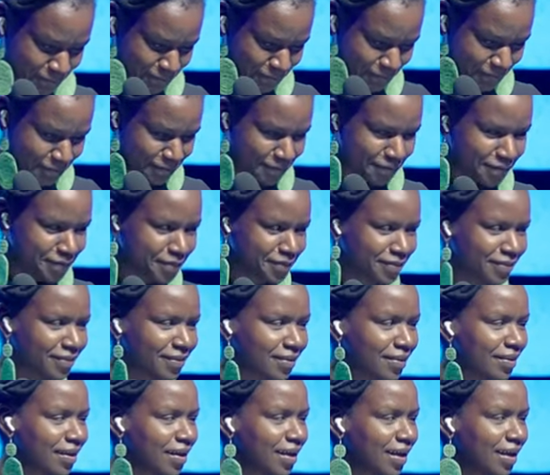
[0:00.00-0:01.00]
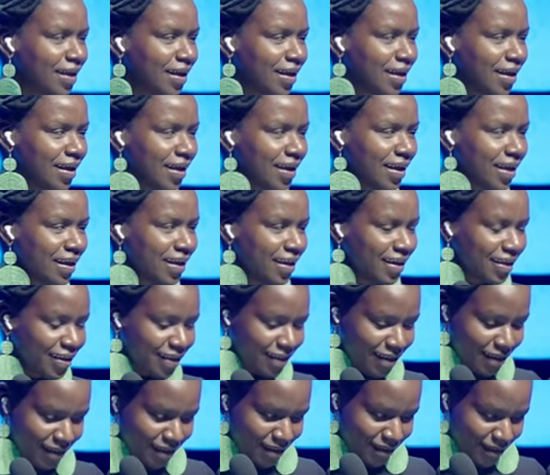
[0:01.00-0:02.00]

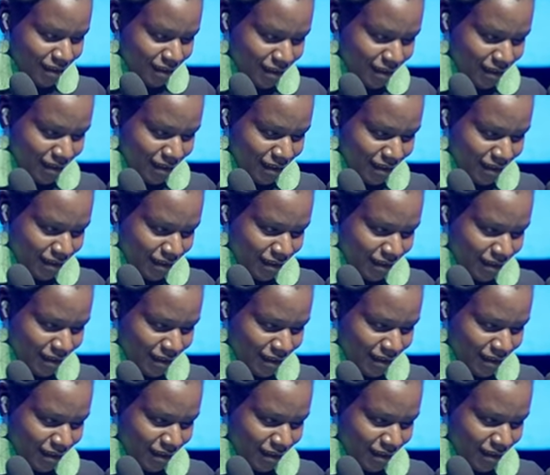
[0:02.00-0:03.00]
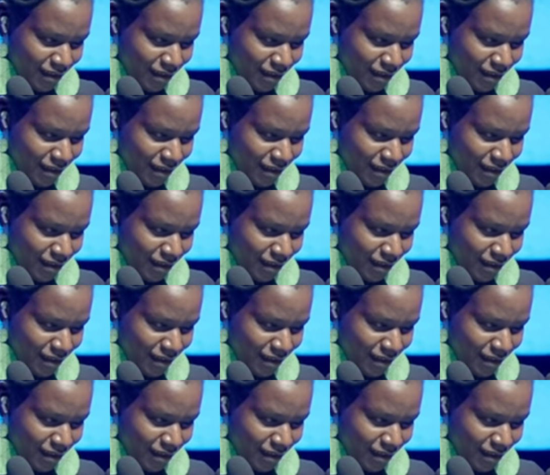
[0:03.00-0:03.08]
Nobody speaks.